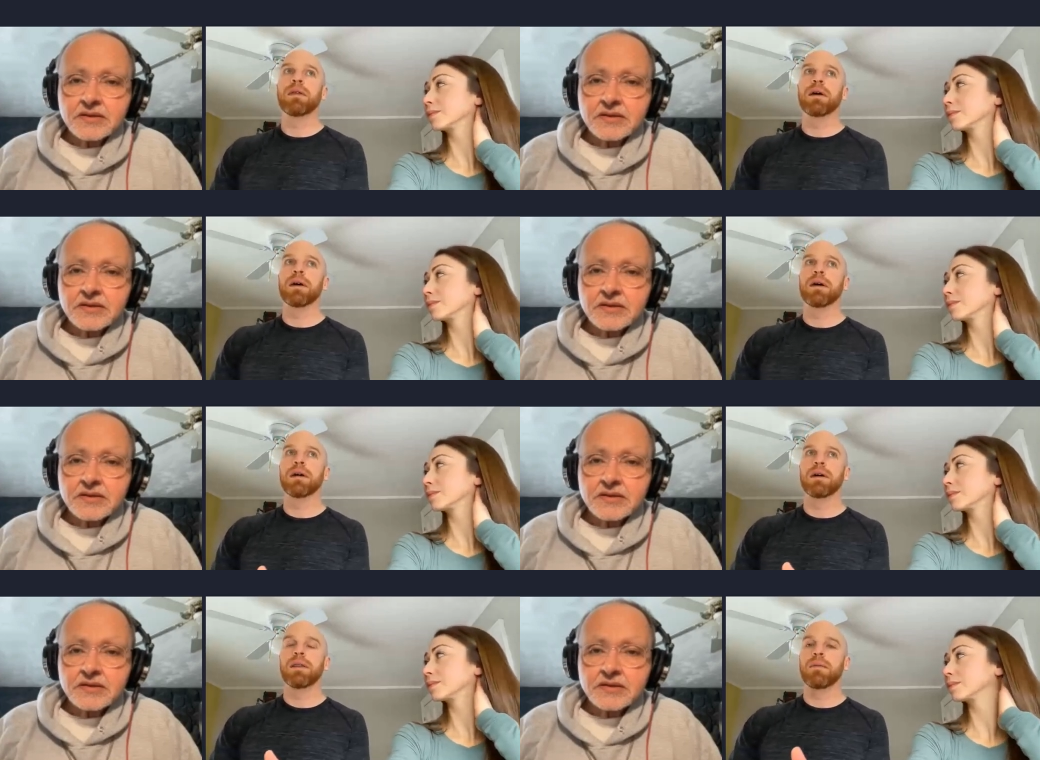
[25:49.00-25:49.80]

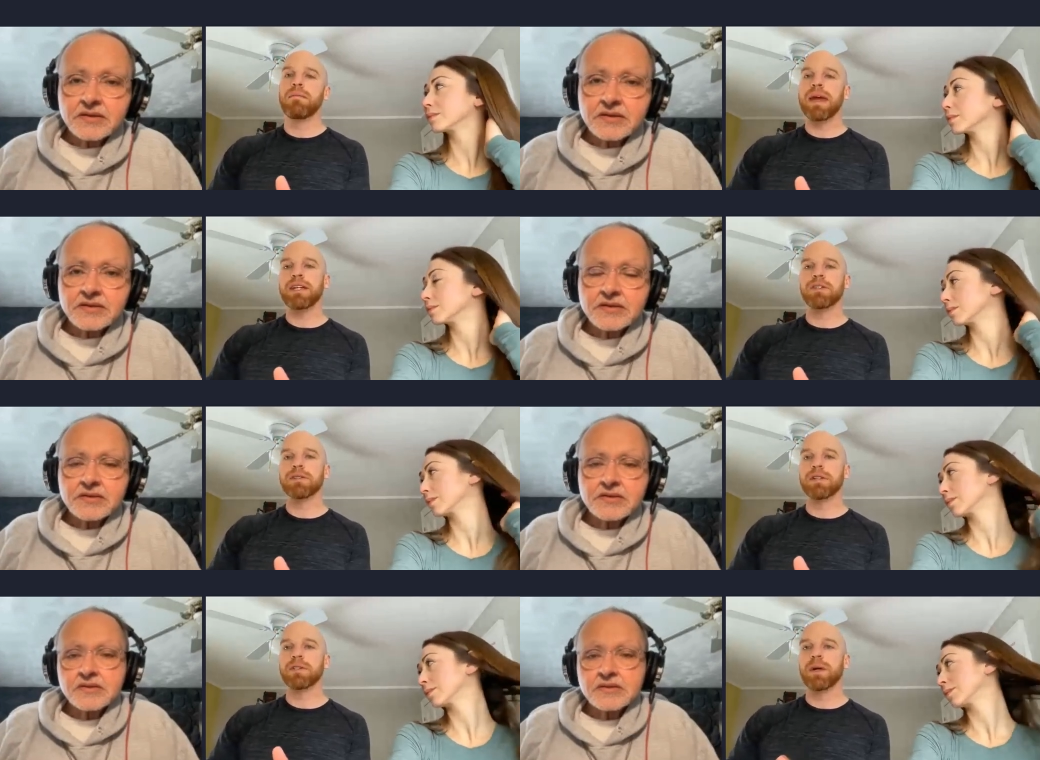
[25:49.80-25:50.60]
Speaker 1: the the major
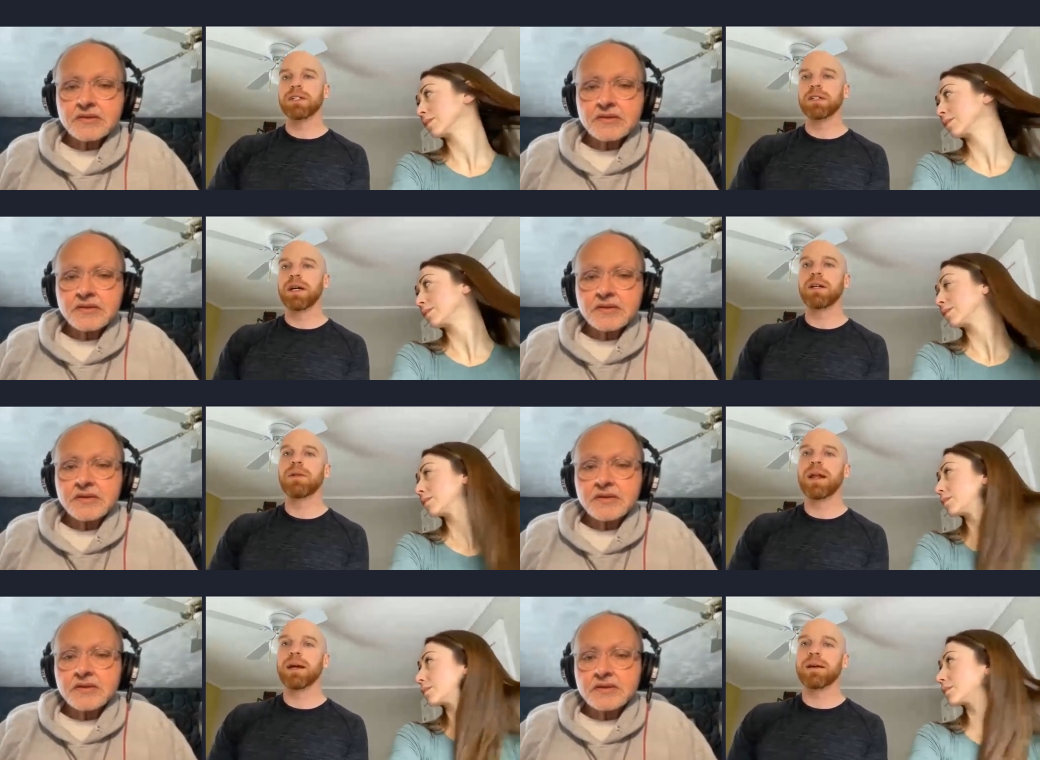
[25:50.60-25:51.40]
situation. I know
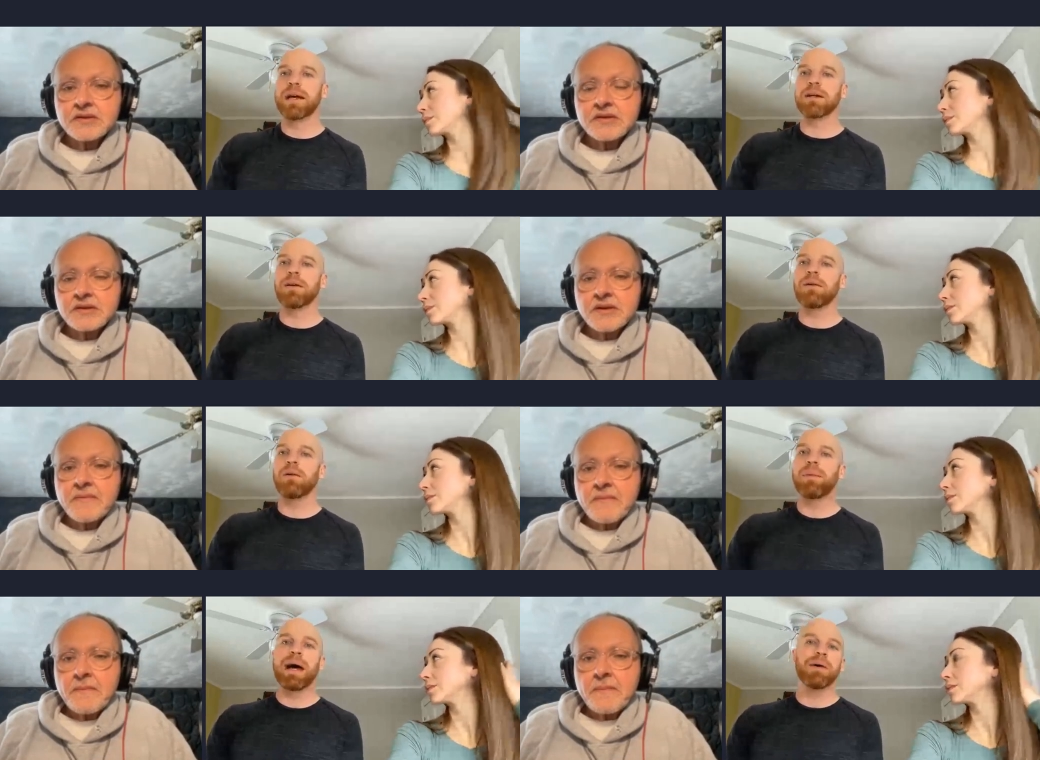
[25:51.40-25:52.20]
that I, I could
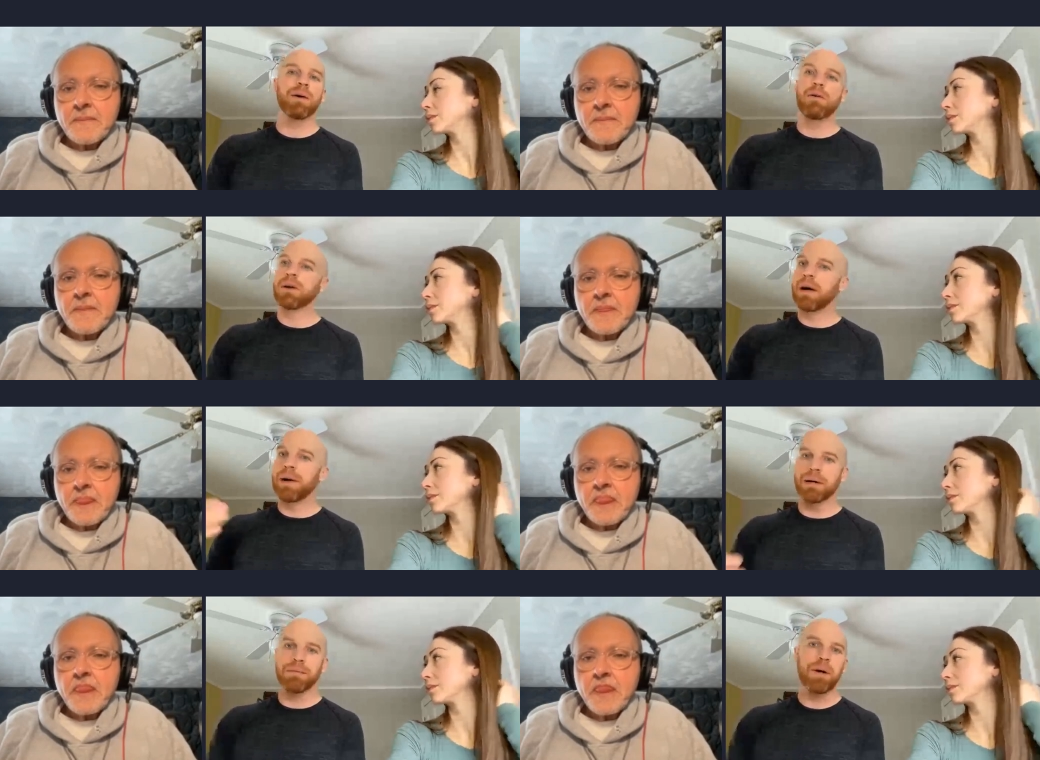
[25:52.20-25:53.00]
hold power over how I
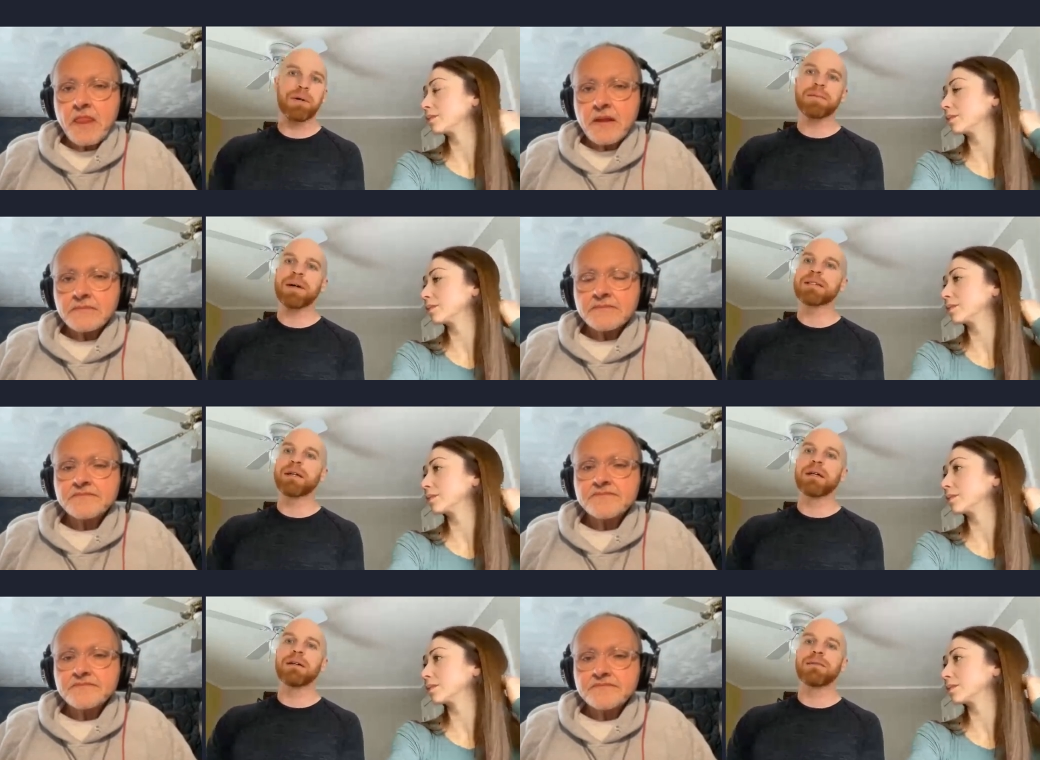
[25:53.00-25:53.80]
composed
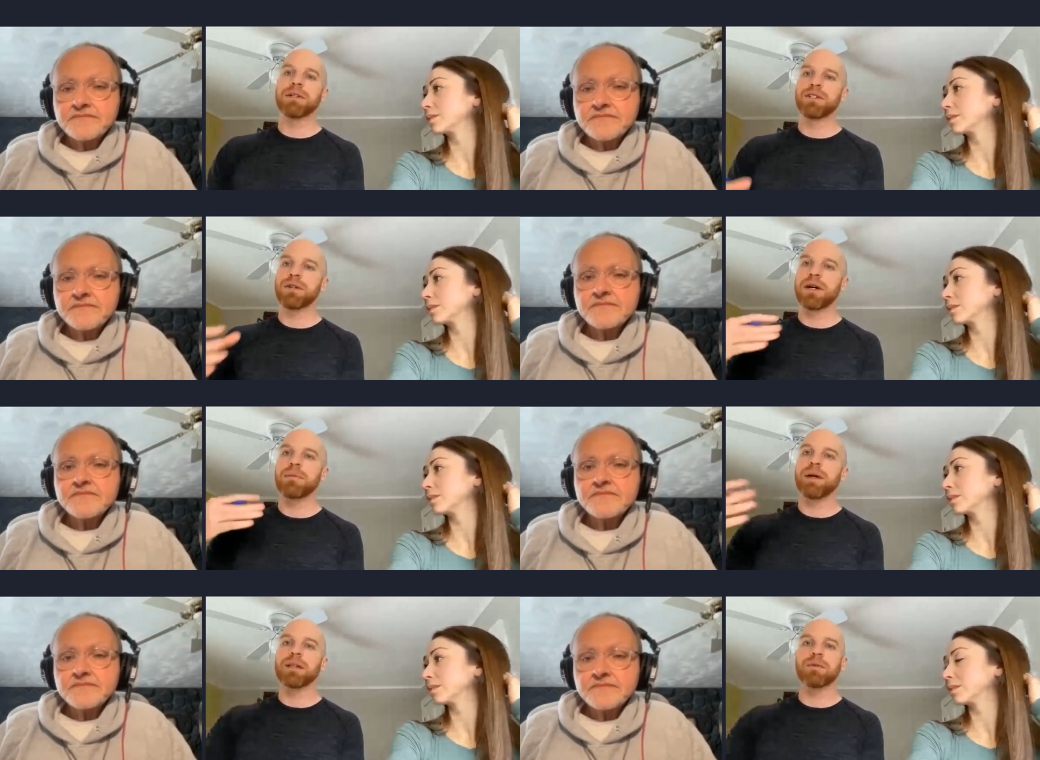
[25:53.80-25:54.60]
myself and try to
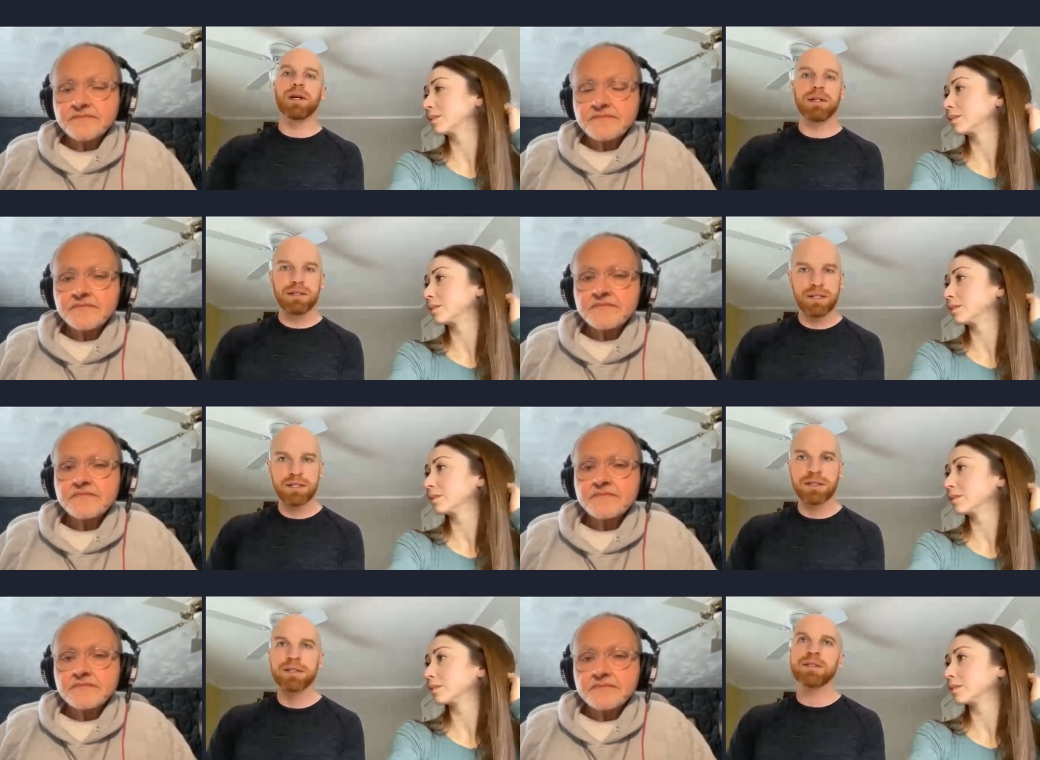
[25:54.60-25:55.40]
make the right
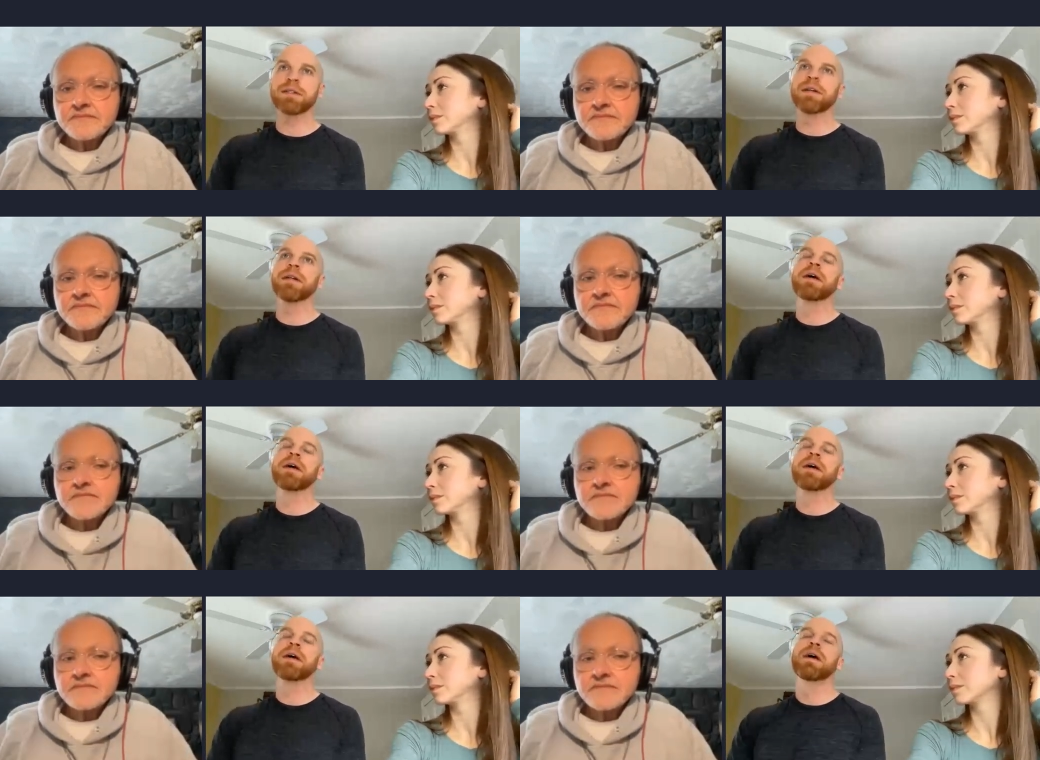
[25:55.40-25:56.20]
decisions and
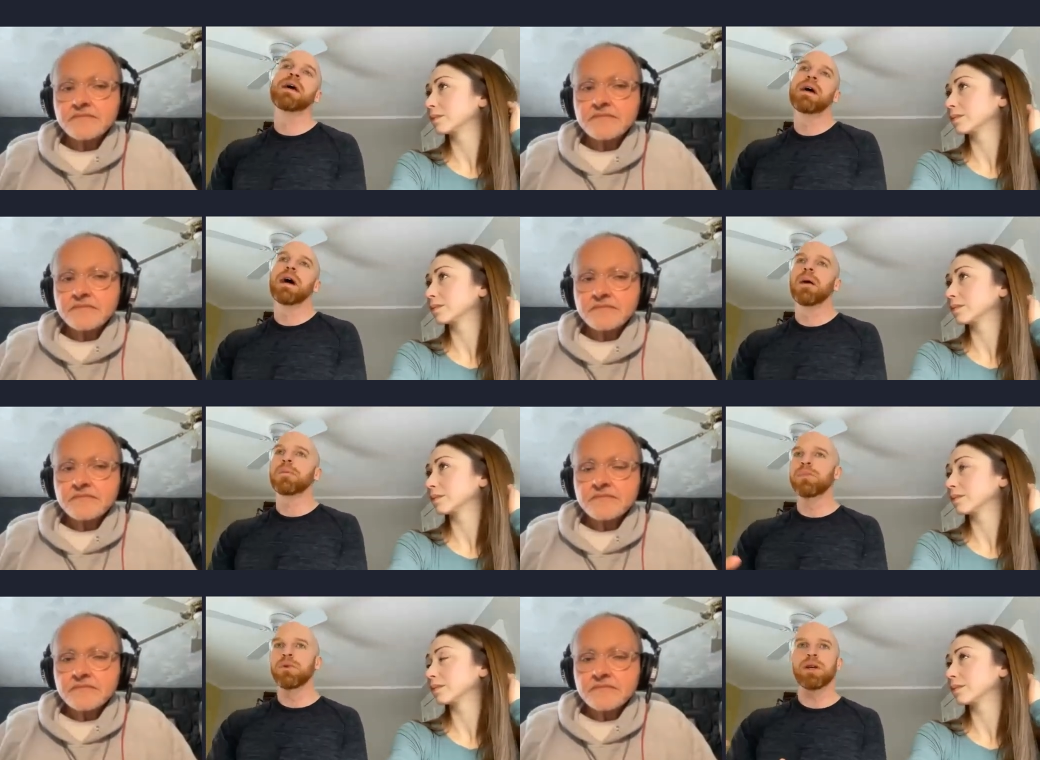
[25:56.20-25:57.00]
um,
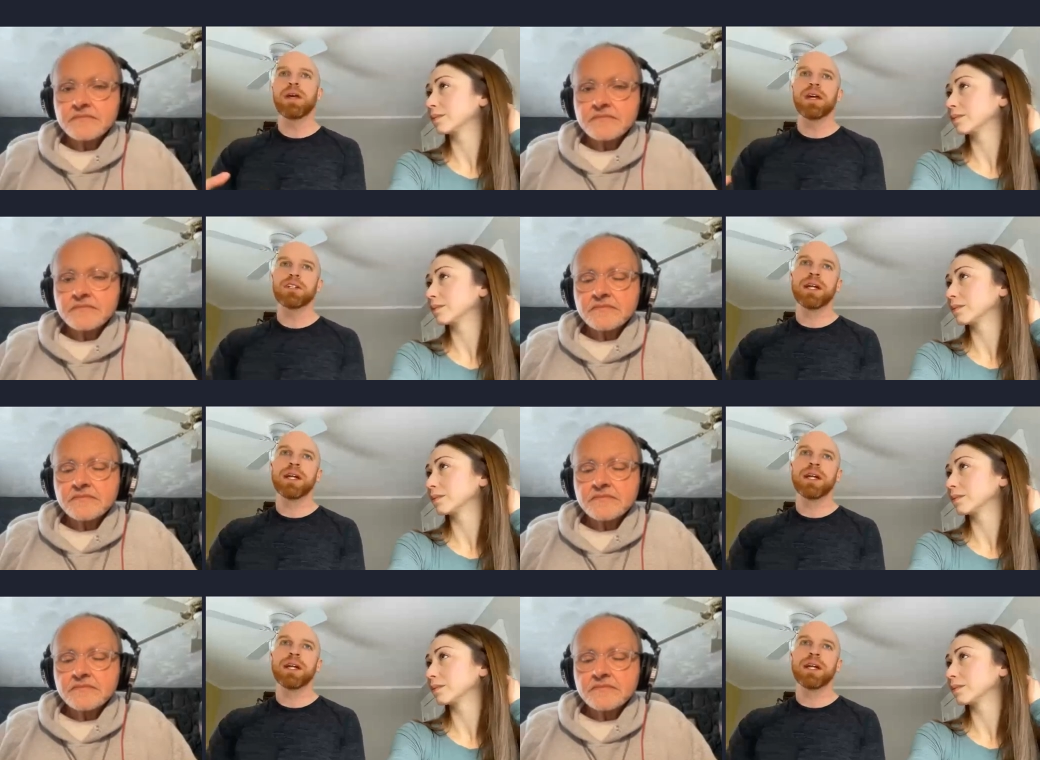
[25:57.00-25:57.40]
communication.